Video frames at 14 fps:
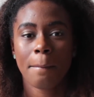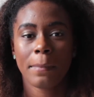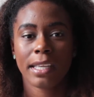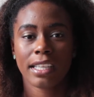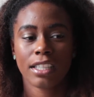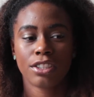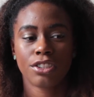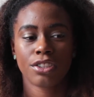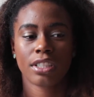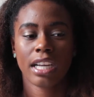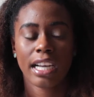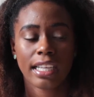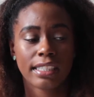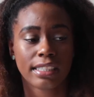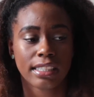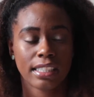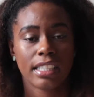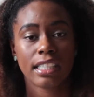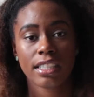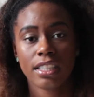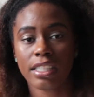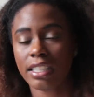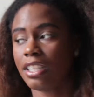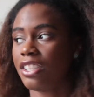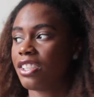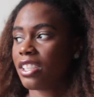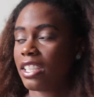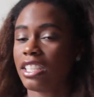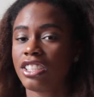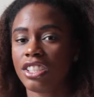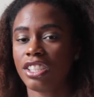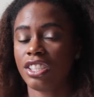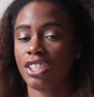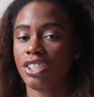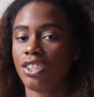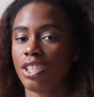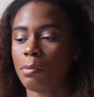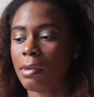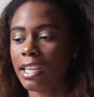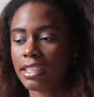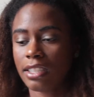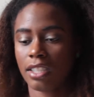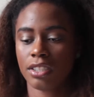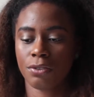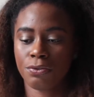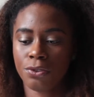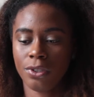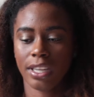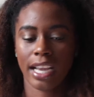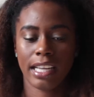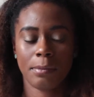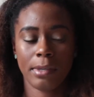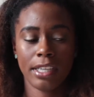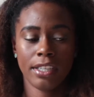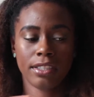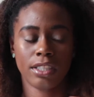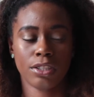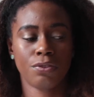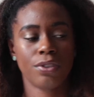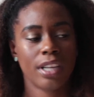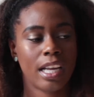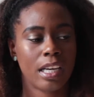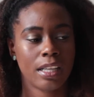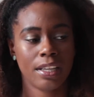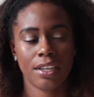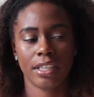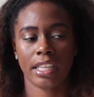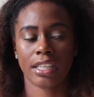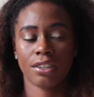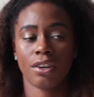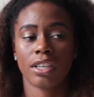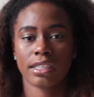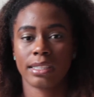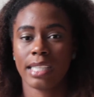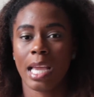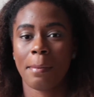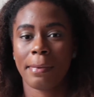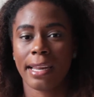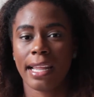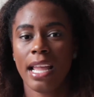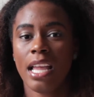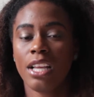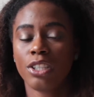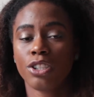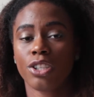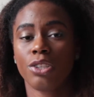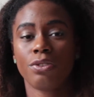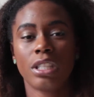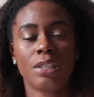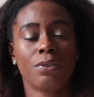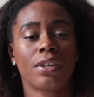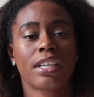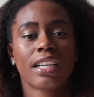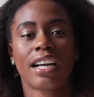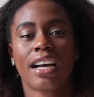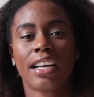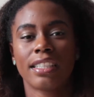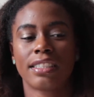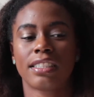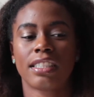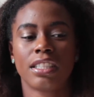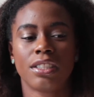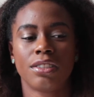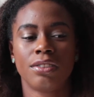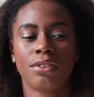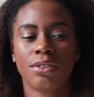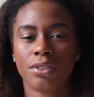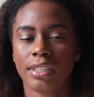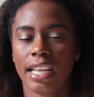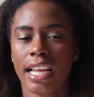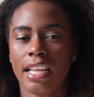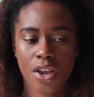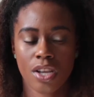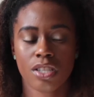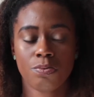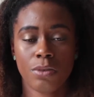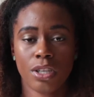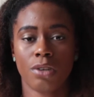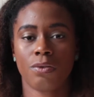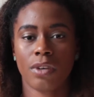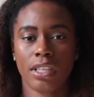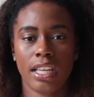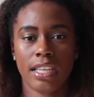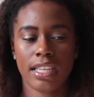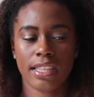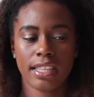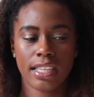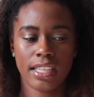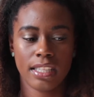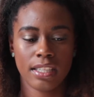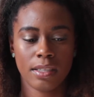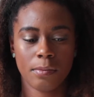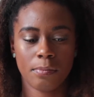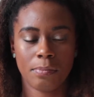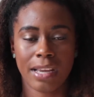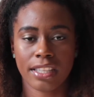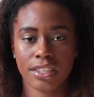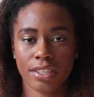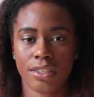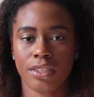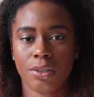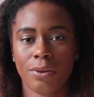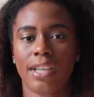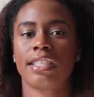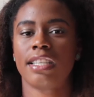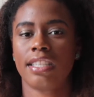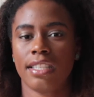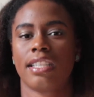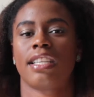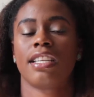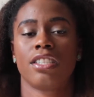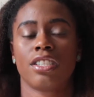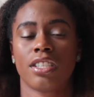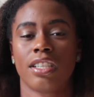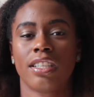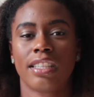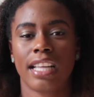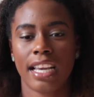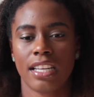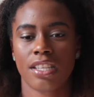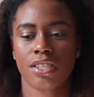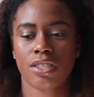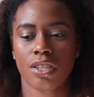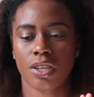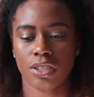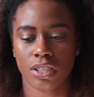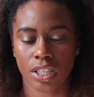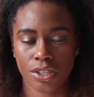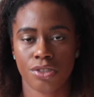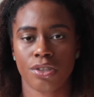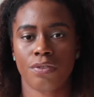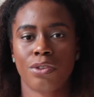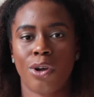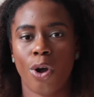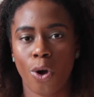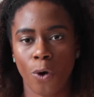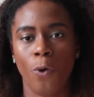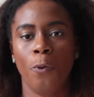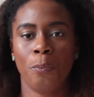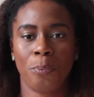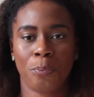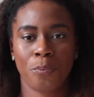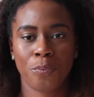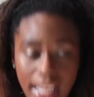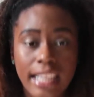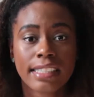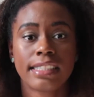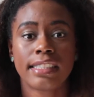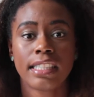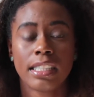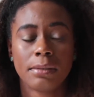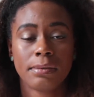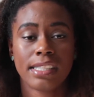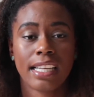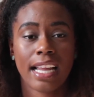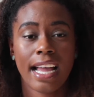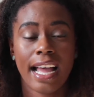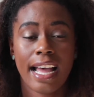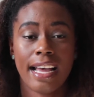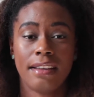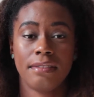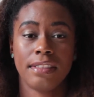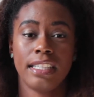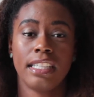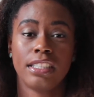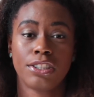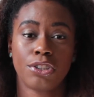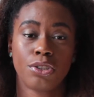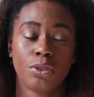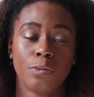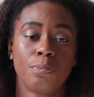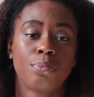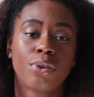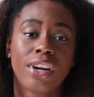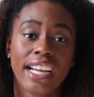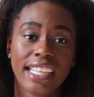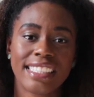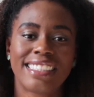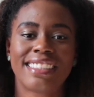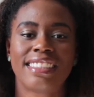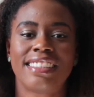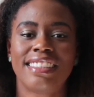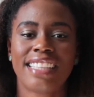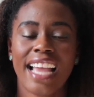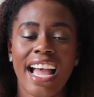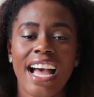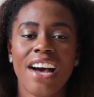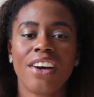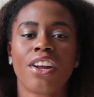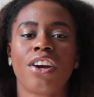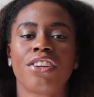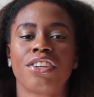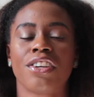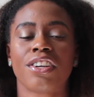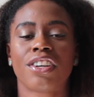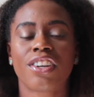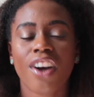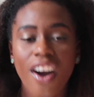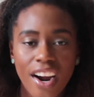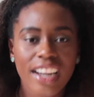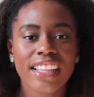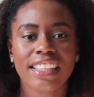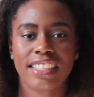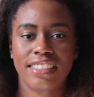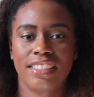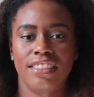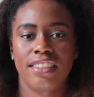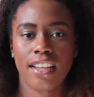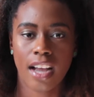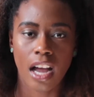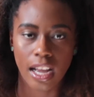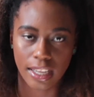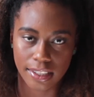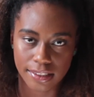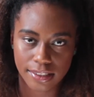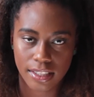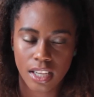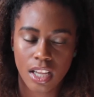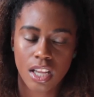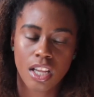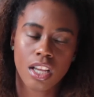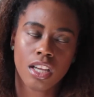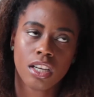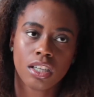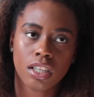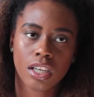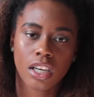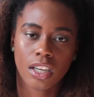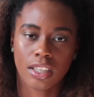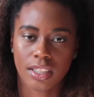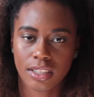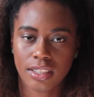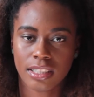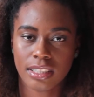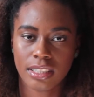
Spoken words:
Because you're constantly cooking in your kitchen, you know, you might touch a food item here, touch a food item here, and it cross-contaminate. So you really want to constantly do that. Because we don't want anything bacteria-wise in the kitchen. That is the center of the home. Next tip that I have is to press down on your garlics, you guys. Ugh.